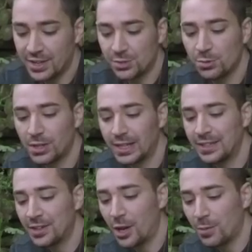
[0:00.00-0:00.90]
it, it's all
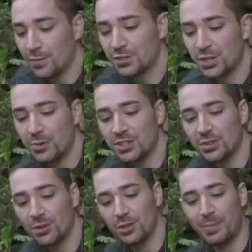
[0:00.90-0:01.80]
cleaned up. Obviously we
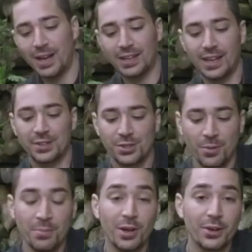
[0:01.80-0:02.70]
still got the back legs
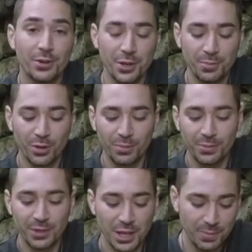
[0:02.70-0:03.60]
on, but I got no
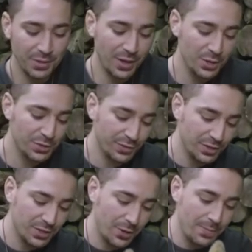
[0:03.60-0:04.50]
problem keeping those for
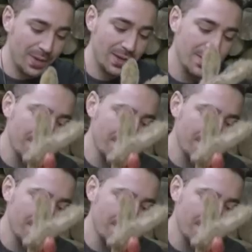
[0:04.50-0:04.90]
the time being.